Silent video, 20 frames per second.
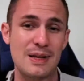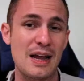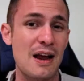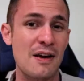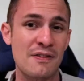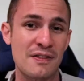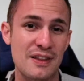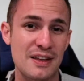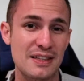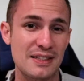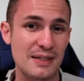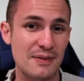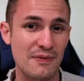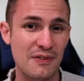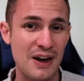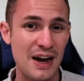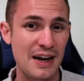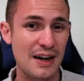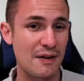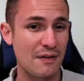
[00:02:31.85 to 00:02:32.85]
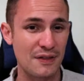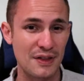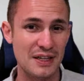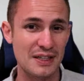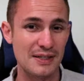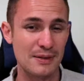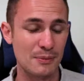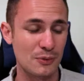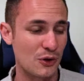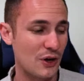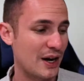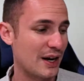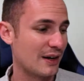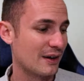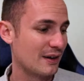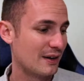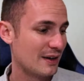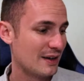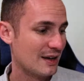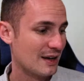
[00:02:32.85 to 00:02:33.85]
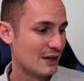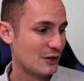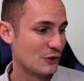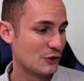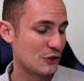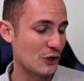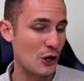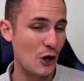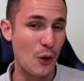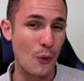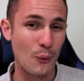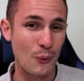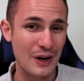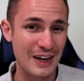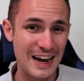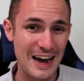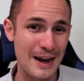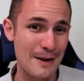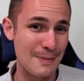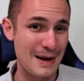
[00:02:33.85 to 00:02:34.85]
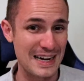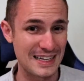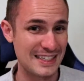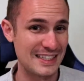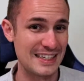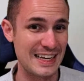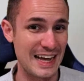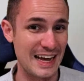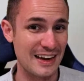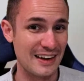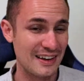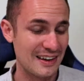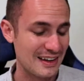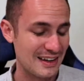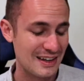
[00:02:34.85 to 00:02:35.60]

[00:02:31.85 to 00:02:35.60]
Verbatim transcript: everything seemed fine, everything seemed great. So we got it back today.